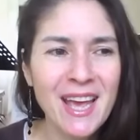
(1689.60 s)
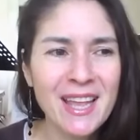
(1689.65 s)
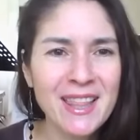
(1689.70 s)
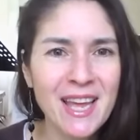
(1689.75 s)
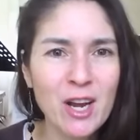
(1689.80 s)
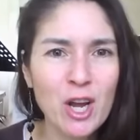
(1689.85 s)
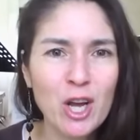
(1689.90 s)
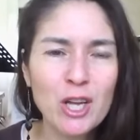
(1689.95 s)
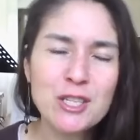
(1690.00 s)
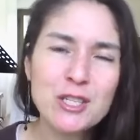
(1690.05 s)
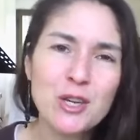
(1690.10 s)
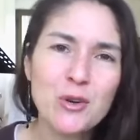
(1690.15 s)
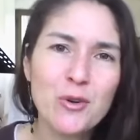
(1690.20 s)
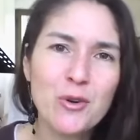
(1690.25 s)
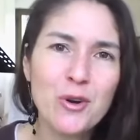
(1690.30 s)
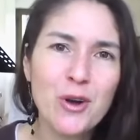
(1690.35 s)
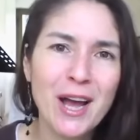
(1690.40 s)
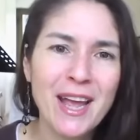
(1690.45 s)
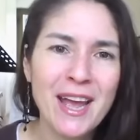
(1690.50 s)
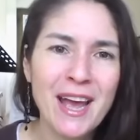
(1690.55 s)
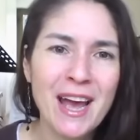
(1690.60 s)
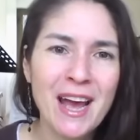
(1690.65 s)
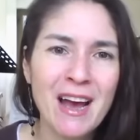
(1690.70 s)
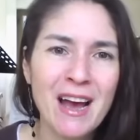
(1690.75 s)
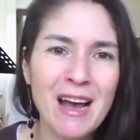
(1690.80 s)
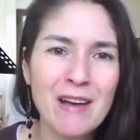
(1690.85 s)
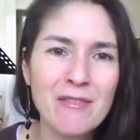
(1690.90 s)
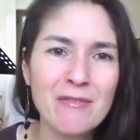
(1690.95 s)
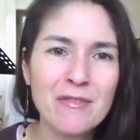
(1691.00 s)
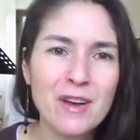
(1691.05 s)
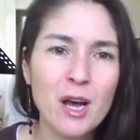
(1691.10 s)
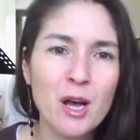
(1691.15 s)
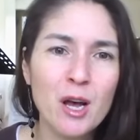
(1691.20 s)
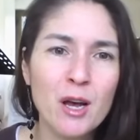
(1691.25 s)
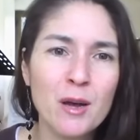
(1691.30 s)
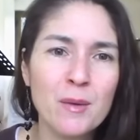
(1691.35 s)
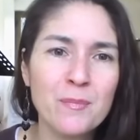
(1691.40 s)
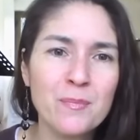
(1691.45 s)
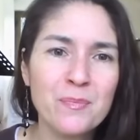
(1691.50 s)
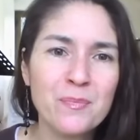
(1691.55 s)
And then also I have
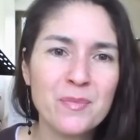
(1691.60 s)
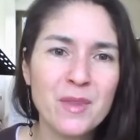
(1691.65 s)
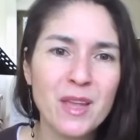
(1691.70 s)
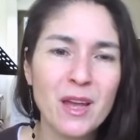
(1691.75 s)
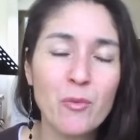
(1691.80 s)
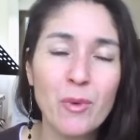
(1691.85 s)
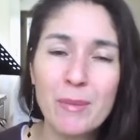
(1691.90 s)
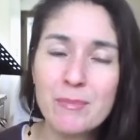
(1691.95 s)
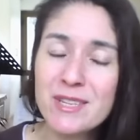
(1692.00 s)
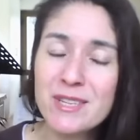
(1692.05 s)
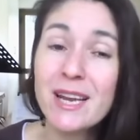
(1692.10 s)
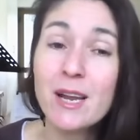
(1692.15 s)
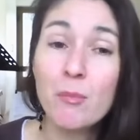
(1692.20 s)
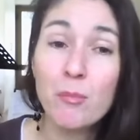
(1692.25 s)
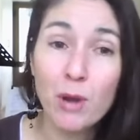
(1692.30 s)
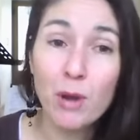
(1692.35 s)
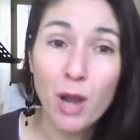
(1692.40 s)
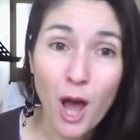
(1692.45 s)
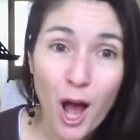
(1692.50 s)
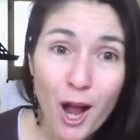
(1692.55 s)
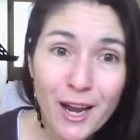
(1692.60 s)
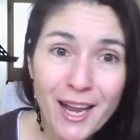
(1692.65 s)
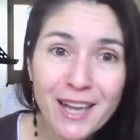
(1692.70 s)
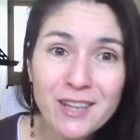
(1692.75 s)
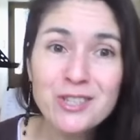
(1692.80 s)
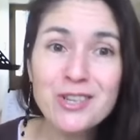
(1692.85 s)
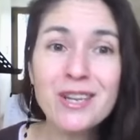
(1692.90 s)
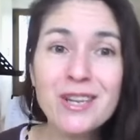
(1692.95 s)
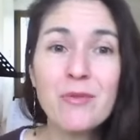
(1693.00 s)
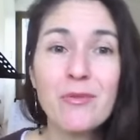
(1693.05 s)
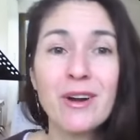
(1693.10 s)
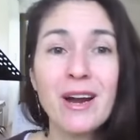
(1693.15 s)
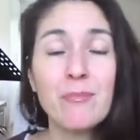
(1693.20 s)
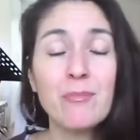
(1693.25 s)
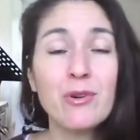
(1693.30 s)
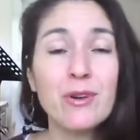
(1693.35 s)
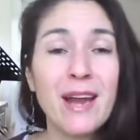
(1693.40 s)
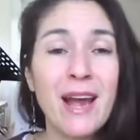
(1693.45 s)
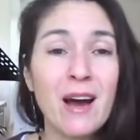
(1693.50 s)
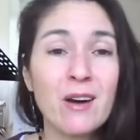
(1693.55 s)
a website, a blog actually,
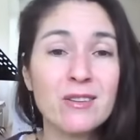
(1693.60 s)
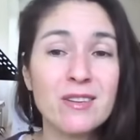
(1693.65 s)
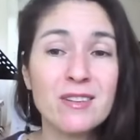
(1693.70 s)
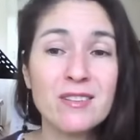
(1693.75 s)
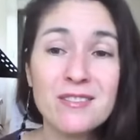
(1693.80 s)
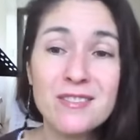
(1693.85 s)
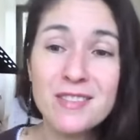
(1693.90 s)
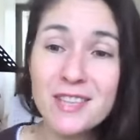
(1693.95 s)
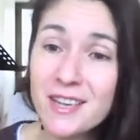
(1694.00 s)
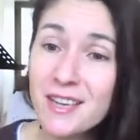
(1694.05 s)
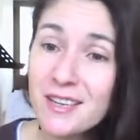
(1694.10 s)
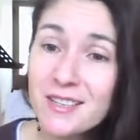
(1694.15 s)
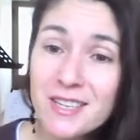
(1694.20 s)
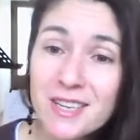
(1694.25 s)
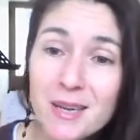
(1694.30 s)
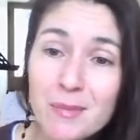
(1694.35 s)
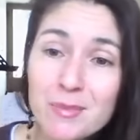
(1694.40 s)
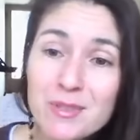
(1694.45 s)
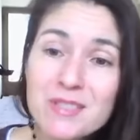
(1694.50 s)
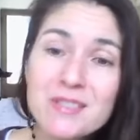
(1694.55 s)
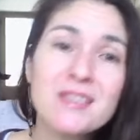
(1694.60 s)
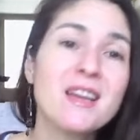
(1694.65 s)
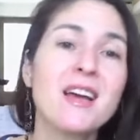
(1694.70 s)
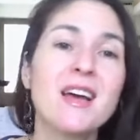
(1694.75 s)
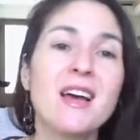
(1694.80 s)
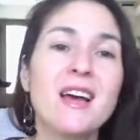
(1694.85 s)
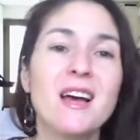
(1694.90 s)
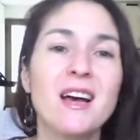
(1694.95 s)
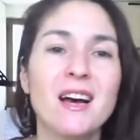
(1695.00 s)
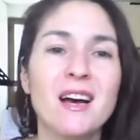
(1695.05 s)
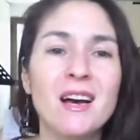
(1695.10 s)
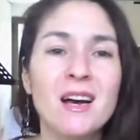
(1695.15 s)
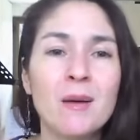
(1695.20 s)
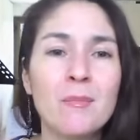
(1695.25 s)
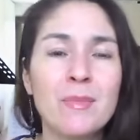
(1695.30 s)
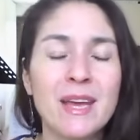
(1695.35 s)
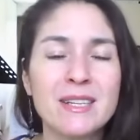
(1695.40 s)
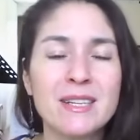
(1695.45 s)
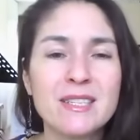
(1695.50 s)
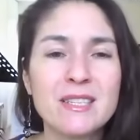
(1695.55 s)
where I put out singing tips.
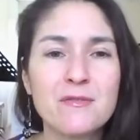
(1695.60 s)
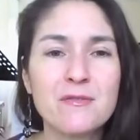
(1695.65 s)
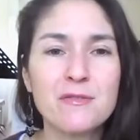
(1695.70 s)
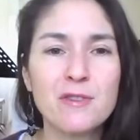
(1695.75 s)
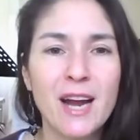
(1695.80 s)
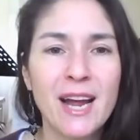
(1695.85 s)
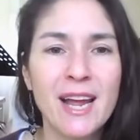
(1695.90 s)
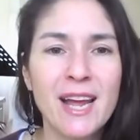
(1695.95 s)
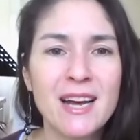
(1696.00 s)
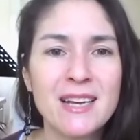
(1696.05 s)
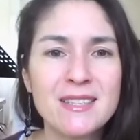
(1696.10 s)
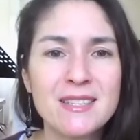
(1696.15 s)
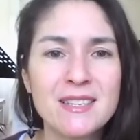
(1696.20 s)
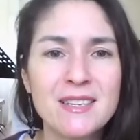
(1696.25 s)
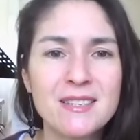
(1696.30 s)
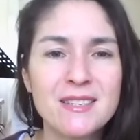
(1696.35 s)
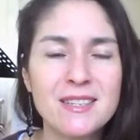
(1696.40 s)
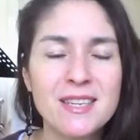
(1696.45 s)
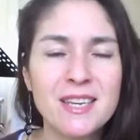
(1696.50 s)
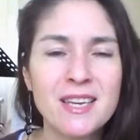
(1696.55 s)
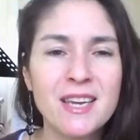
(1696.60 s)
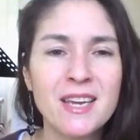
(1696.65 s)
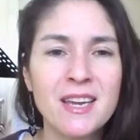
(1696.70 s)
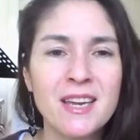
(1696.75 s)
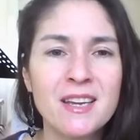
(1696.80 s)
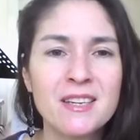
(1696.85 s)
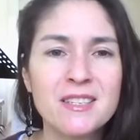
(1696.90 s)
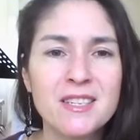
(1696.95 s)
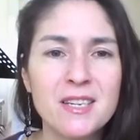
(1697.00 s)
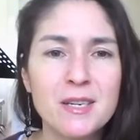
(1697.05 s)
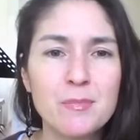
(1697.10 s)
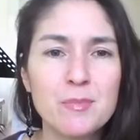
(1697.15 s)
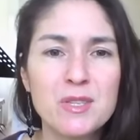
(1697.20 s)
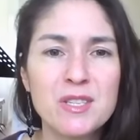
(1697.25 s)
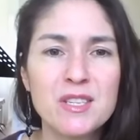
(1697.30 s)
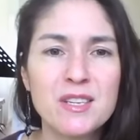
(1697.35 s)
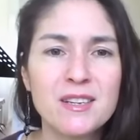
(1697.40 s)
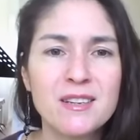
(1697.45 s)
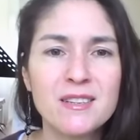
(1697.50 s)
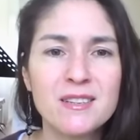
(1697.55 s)
That's
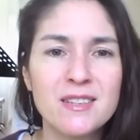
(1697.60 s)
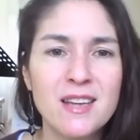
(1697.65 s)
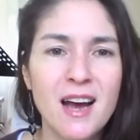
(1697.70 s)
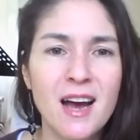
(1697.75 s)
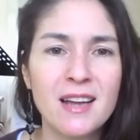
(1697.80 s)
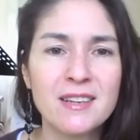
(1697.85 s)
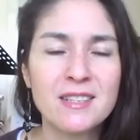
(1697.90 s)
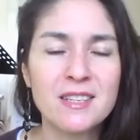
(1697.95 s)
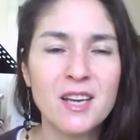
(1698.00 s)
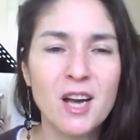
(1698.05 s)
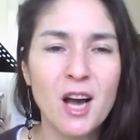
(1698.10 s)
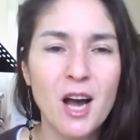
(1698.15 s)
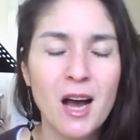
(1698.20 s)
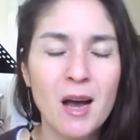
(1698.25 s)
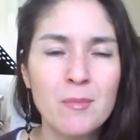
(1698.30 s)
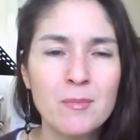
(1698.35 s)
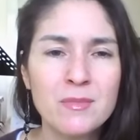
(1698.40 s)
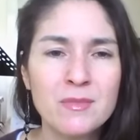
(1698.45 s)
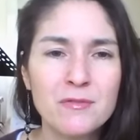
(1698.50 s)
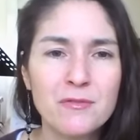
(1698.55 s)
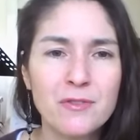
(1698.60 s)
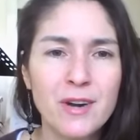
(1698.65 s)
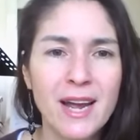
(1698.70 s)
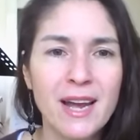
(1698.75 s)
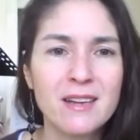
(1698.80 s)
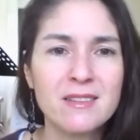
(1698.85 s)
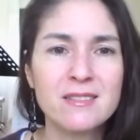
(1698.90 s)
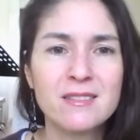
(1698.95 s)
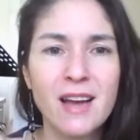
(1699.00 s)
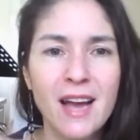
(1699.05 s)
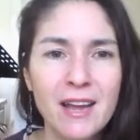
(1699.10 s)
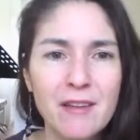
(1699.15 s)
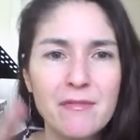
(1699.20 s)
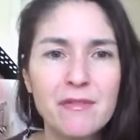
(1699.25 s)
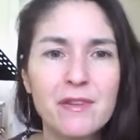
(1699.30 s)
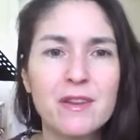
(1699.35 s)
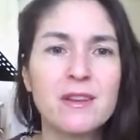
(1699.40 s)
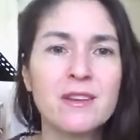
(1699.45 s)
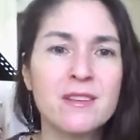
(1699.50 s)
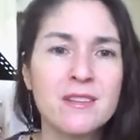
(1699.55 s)
freyassingingtips.com,
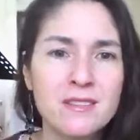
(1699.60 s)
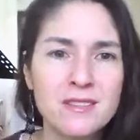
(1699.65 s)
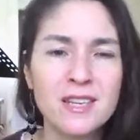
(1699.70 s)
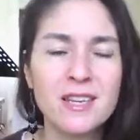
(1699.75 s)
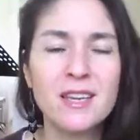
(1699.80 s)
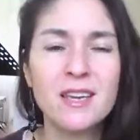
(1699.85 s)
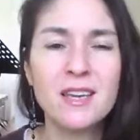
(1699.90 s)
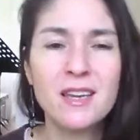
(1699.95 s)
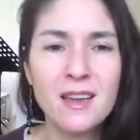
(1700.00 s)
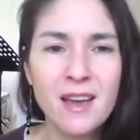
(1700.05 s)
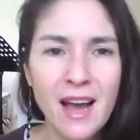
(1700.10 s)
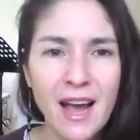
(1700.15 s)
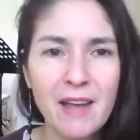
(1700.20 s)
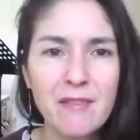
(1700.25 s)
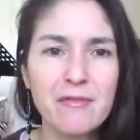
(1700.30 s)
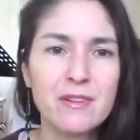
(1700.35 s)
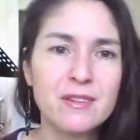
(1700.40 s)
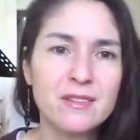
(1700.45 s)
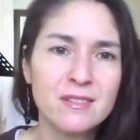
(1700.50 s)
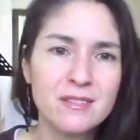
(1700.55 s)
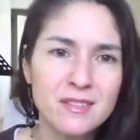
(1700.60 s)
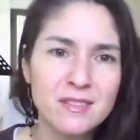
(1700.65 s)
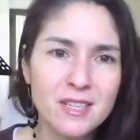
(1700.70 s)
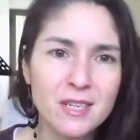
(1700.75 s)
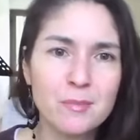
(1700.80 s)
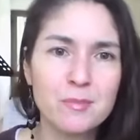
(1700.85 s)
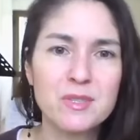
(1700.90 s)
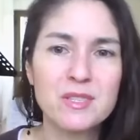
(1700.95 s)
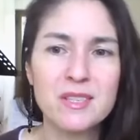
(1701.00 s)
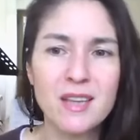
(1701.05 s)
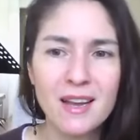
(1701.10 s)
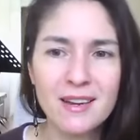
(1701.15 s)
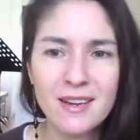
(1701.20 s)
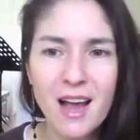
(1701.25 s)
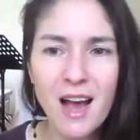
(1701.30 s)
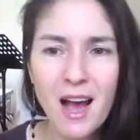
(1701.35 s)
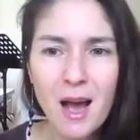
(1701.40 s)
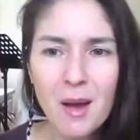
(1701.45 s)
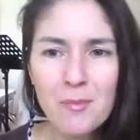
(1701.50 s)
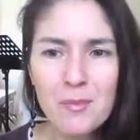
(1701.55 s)

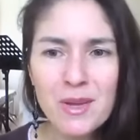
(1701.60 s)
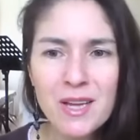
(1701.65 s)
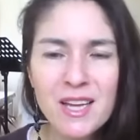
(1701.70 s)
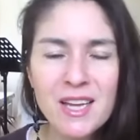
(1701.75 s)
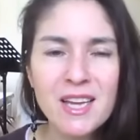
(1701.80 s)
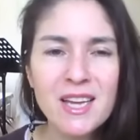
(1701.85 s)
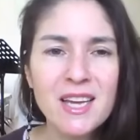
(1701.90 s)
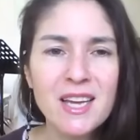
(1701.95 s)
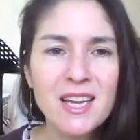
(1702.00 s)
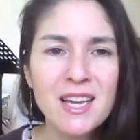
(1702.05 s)
freyas-singing-tips.com.